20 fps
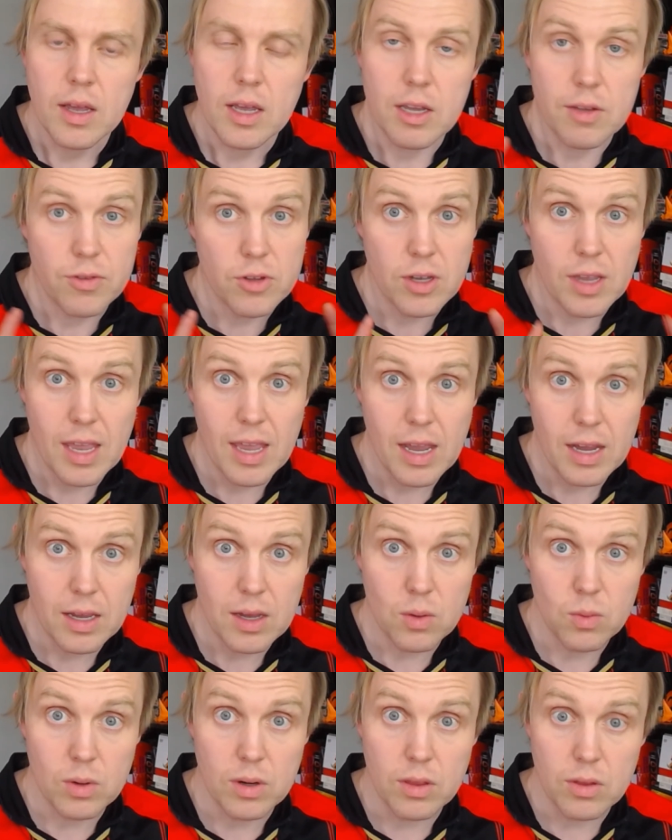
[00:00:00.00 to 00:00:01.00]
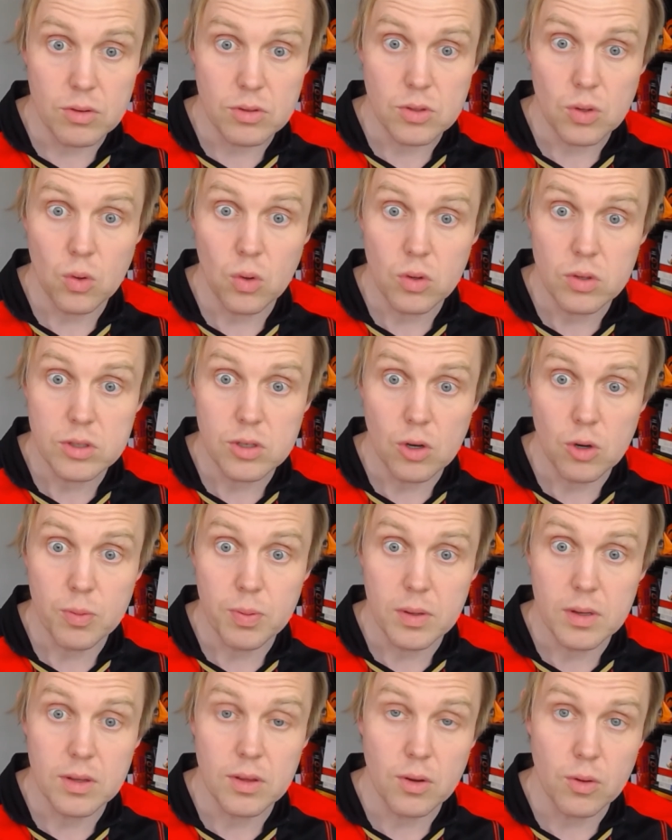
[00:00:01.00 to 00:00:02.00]
If you can't get one of those holes
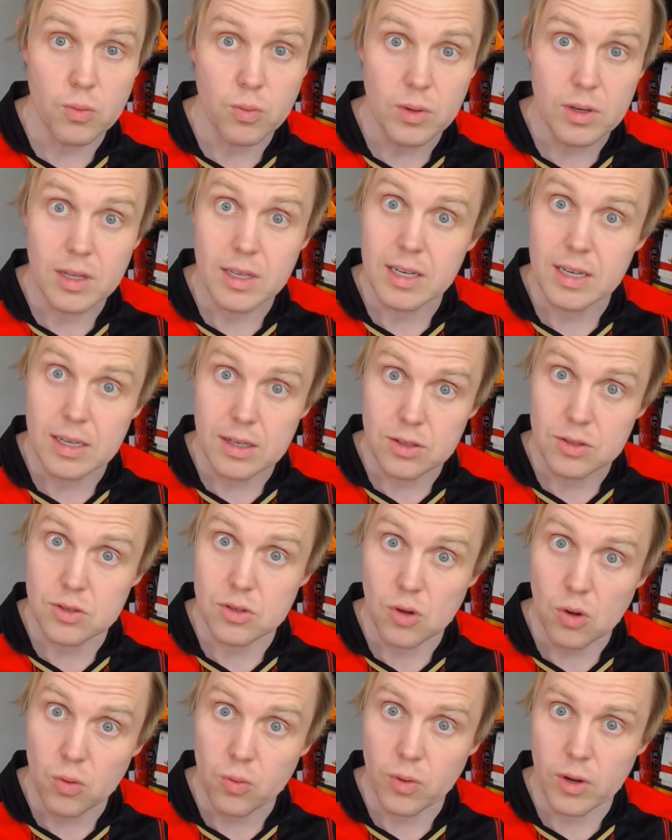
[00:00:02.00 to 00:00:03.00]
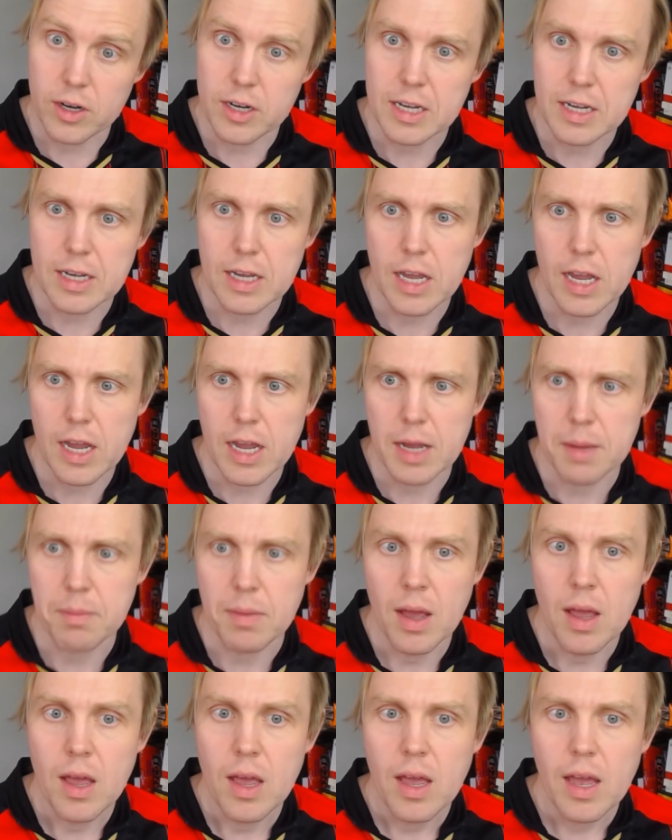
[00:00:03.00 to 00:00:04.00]
open, there really is no running game.
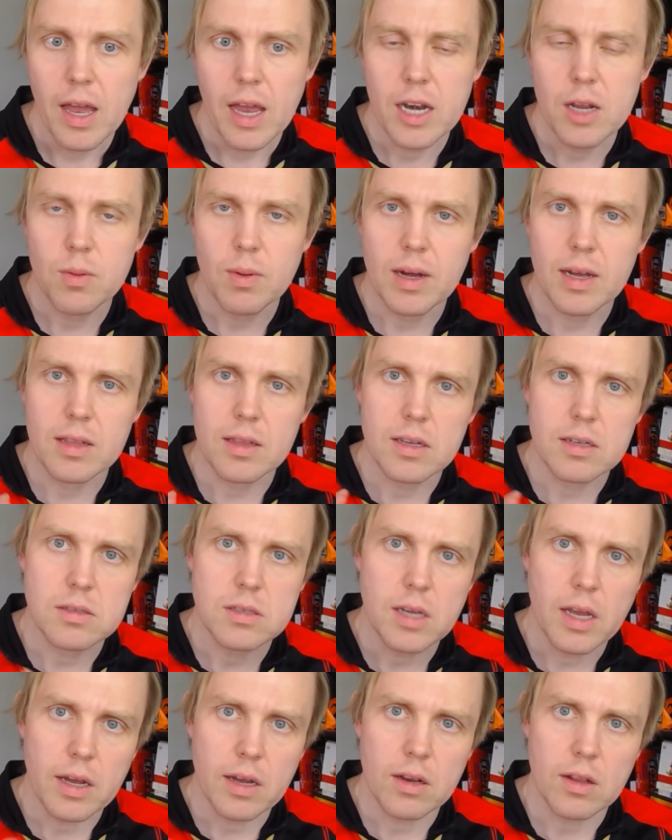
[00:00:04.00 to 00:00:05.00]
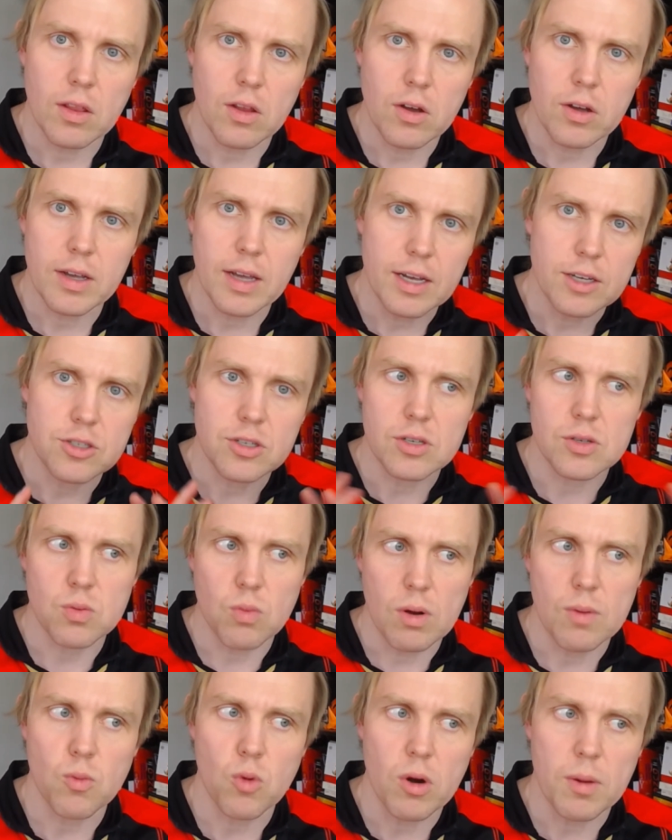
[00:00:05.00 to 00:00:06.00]
Anyway, let's take a look at just
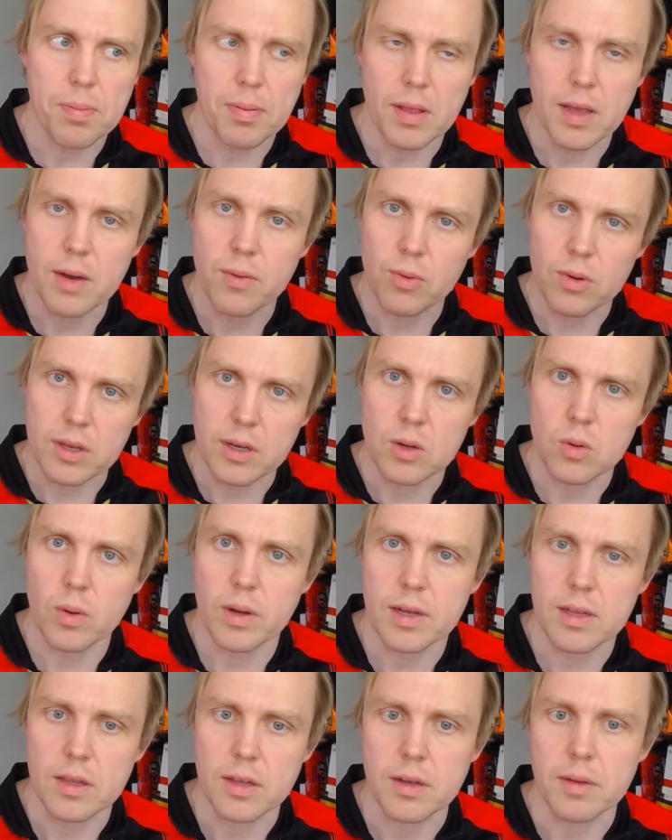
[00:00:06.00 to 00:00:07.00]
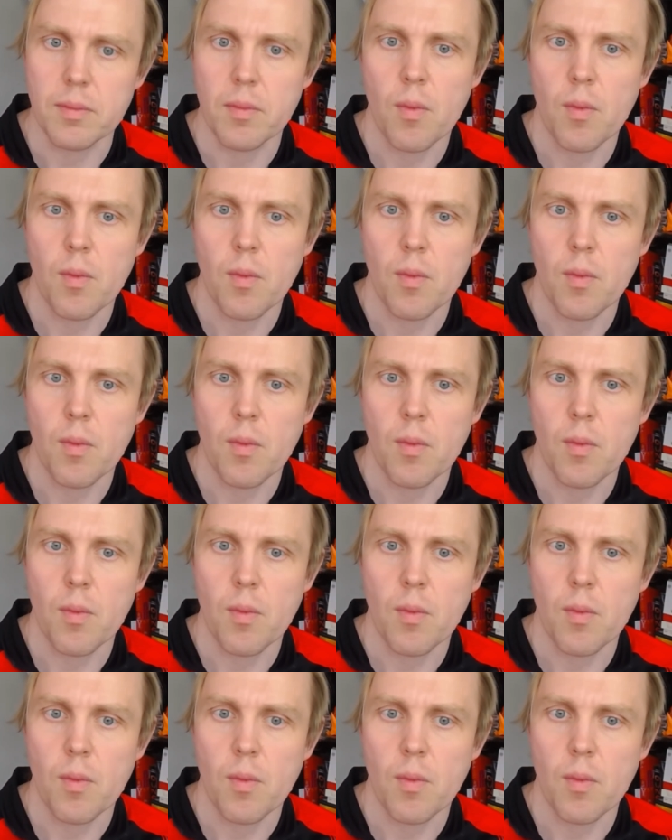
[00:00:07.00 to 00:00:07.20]
one more play really quickly.